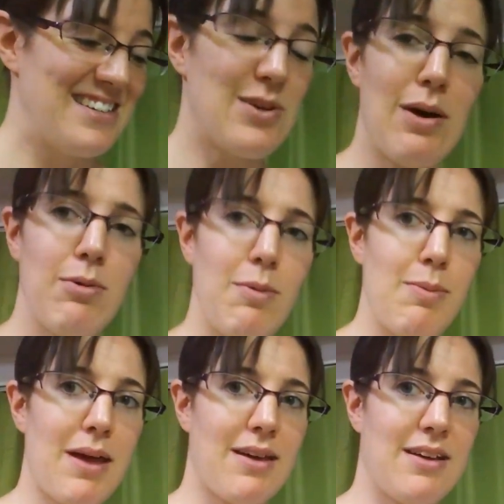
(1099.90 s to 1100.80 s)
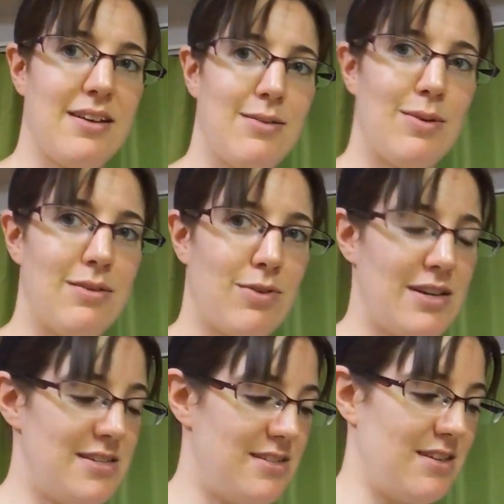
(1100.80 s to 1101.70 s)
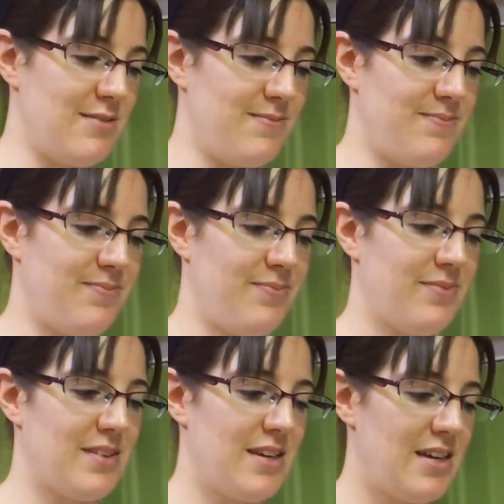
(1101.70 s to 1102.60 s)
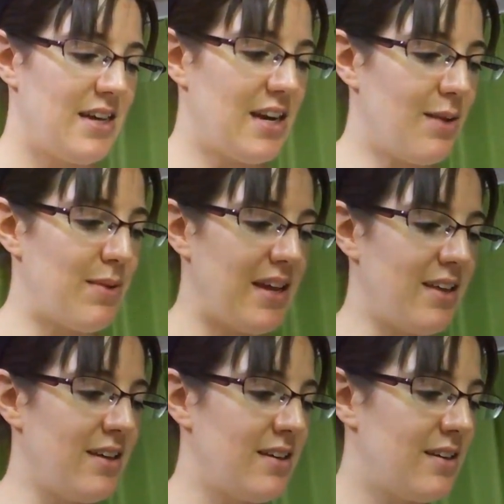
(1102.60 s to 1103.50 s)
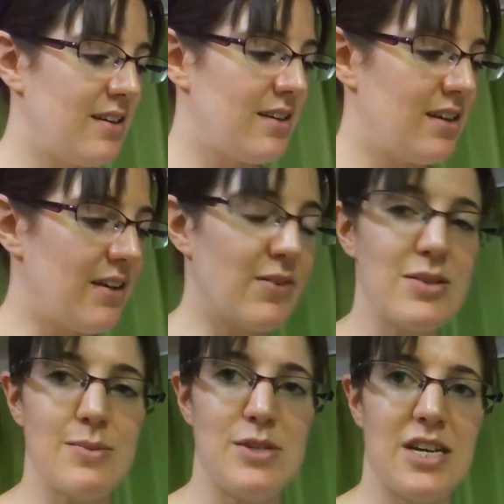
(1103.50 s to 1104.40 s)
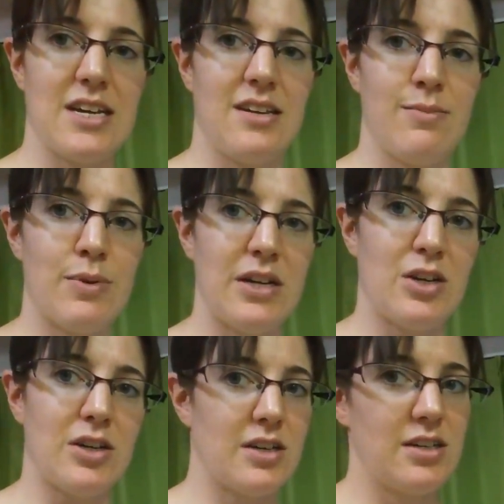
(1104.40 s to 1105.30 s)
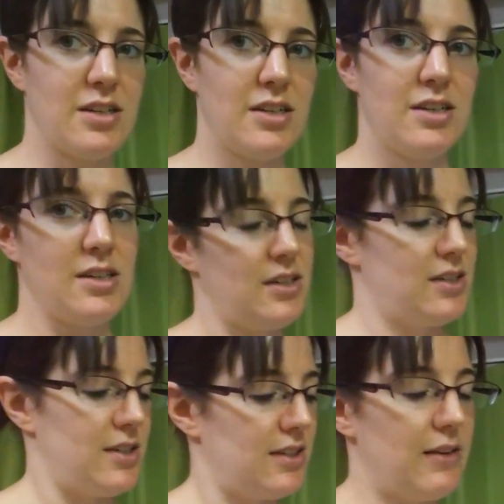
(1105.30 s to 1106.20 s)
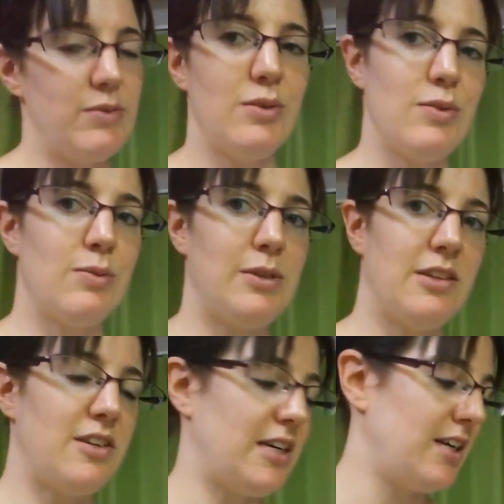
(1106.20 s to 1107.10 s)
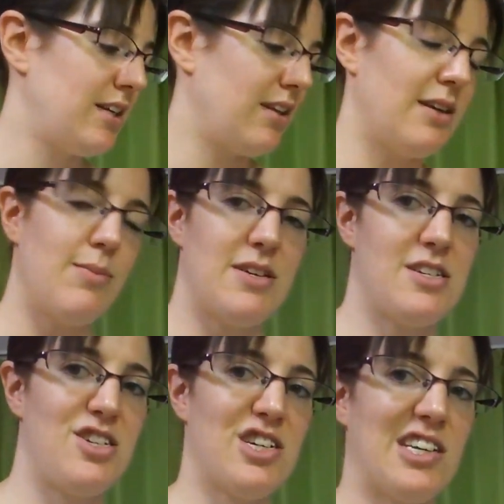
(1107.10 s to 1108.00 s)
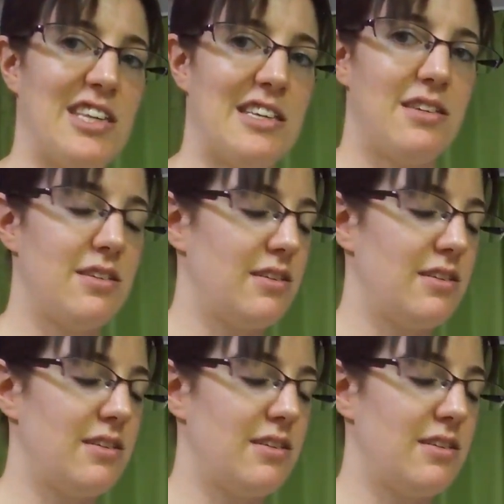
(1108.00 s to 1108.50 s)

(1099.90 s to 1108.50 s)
so I will be back when the rice is done. And I may... I've got some chicken pre-cooked left over from the other day that I might just chuck in this.